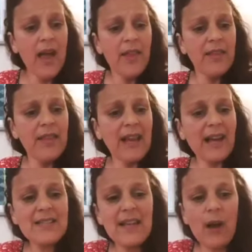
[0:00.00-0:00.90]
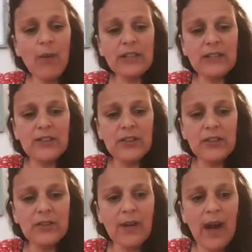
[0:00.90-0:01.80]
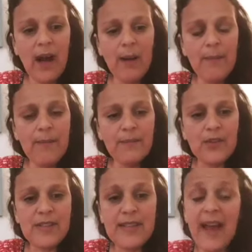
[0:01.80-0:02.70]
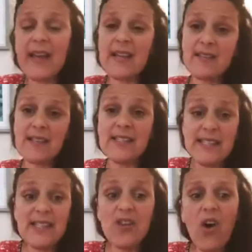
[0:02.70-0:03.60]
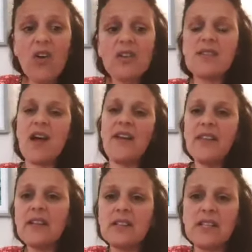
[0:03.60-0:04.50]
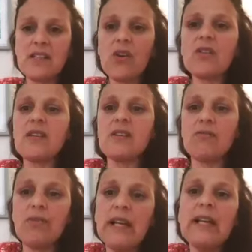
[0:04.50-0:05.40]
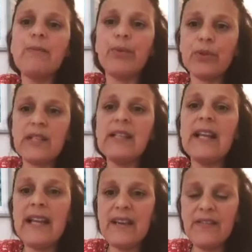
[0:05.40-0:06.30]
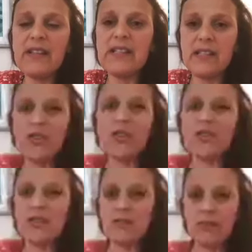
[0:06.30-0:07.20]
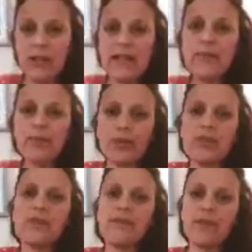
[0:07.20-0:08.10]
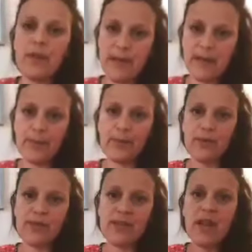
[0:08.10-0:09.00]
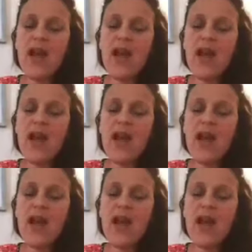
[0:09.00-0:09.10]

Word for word: the last thing I wanted to um, to say is a detox. I think detox is really important. Liver detox is really important for the menopause.